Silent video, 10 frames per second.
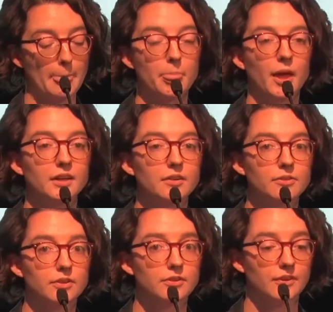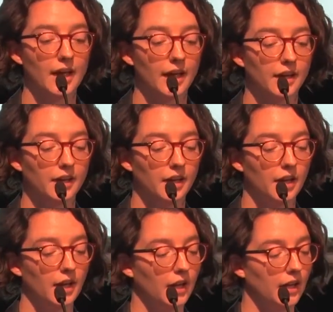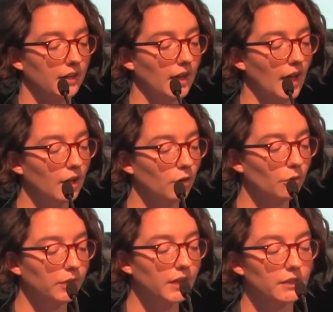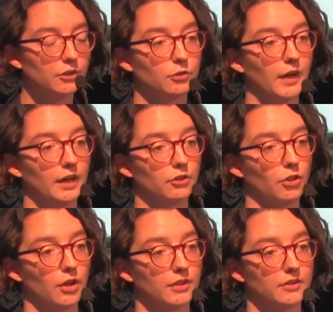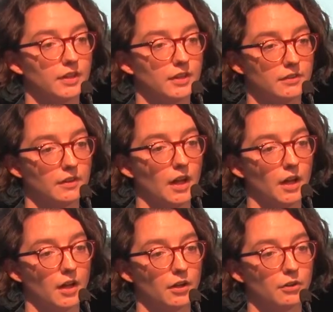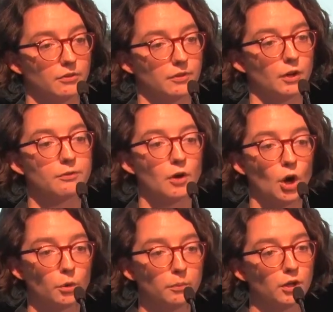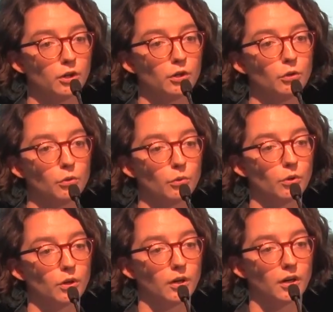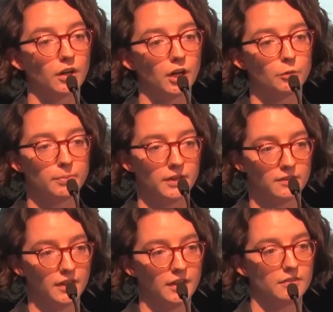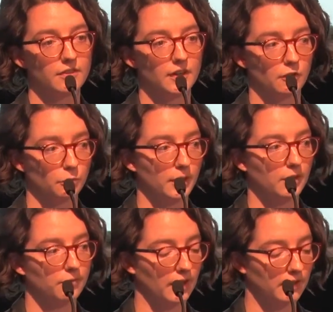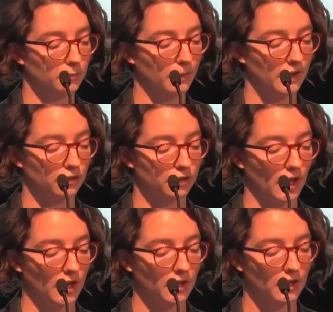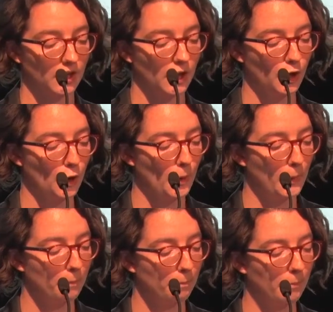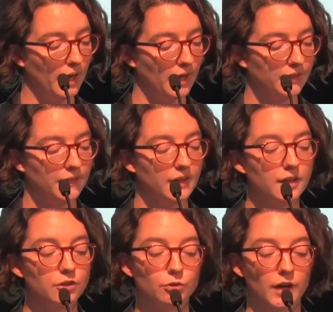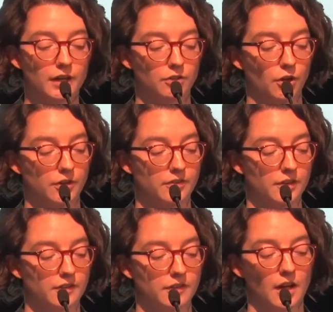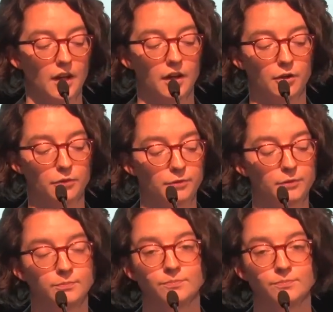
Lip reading: That is to say, not only the direct losses of a farmer or a business that has been affected by the shock, but the indirect losses of